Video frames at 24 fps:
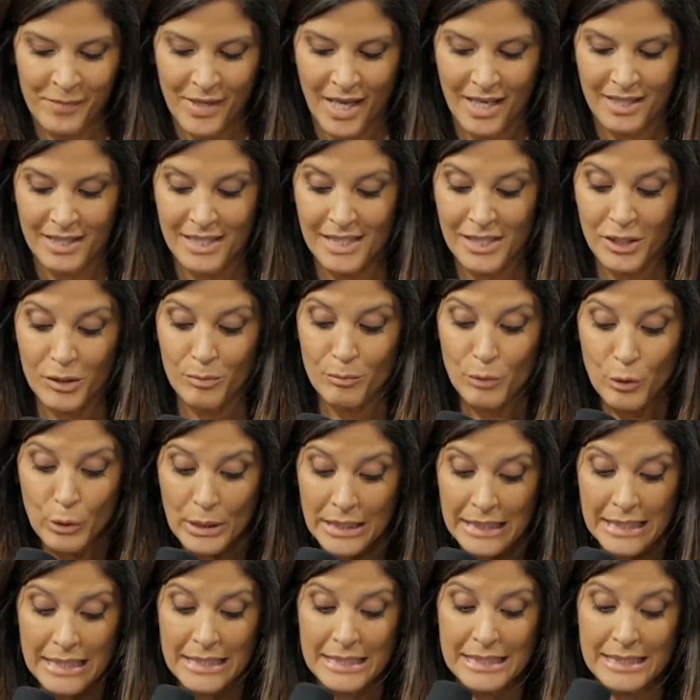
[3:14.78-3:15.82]
These
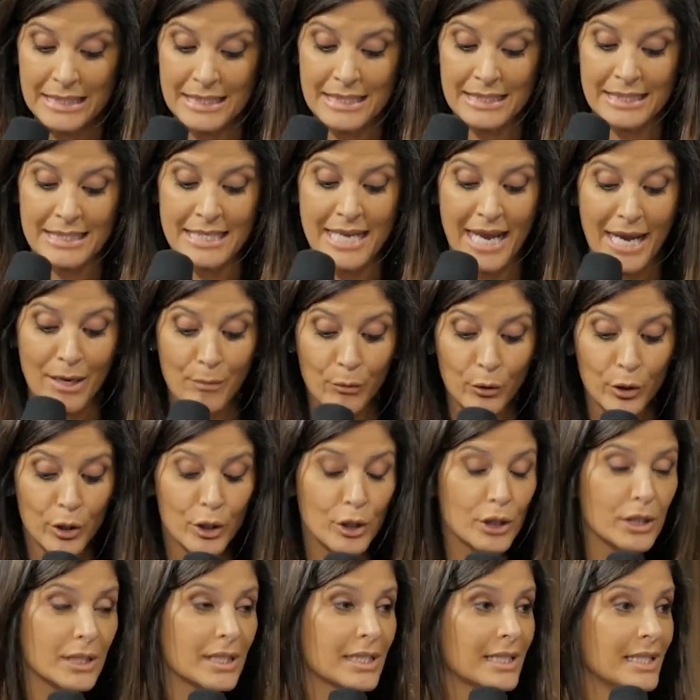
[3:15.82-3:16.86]
communities, these
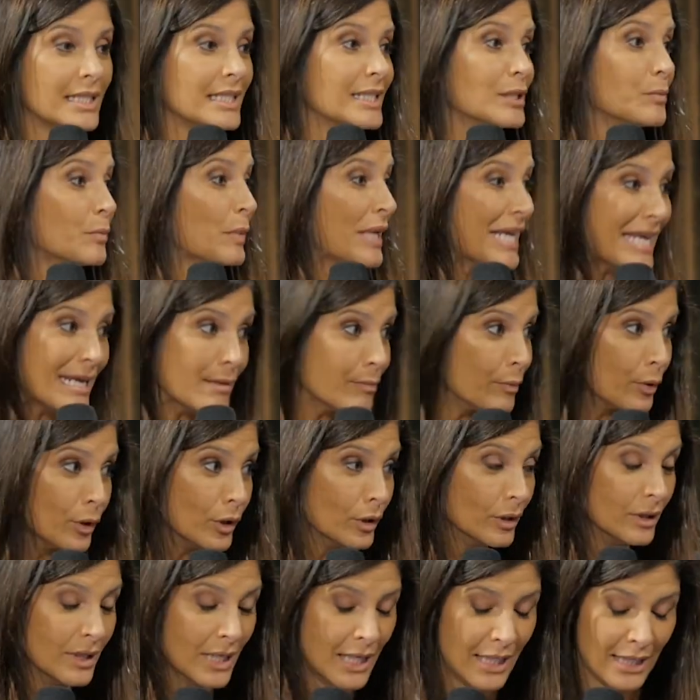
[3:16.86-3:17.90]
neighborhoods, these
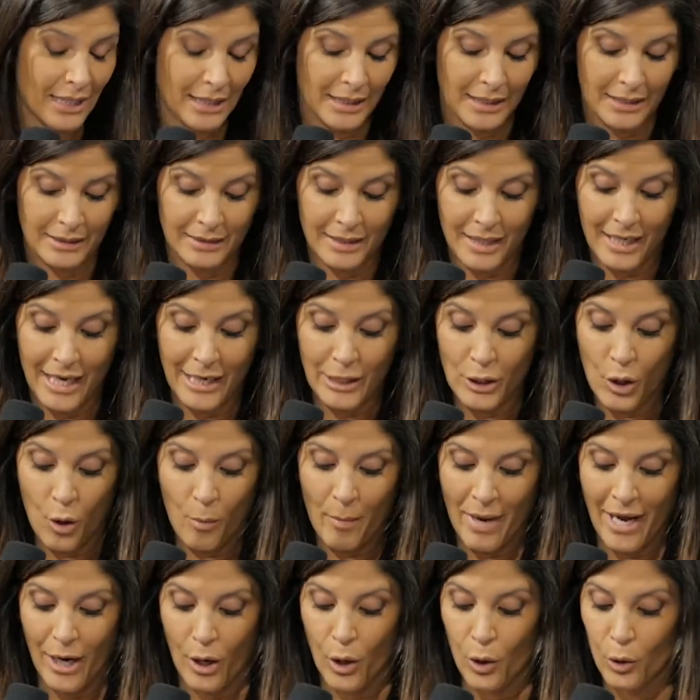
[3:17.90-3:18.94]
people that I know
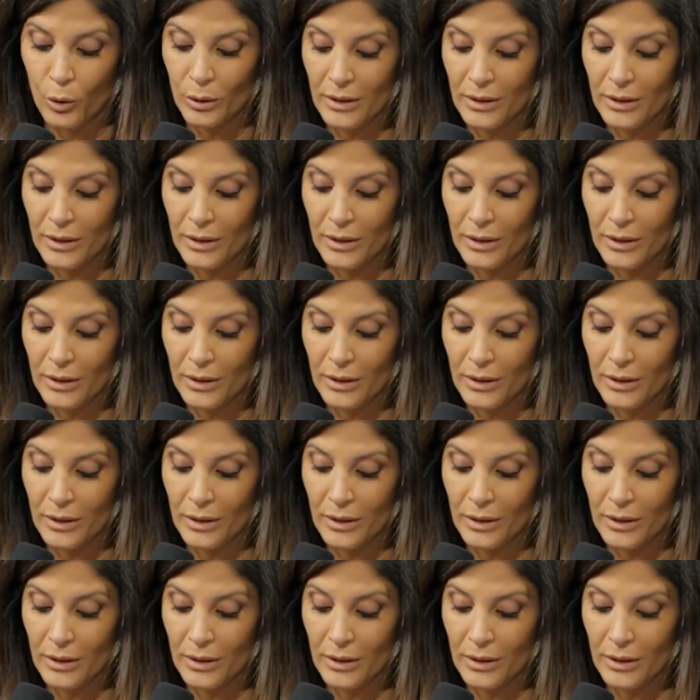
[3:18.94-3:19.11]
my whole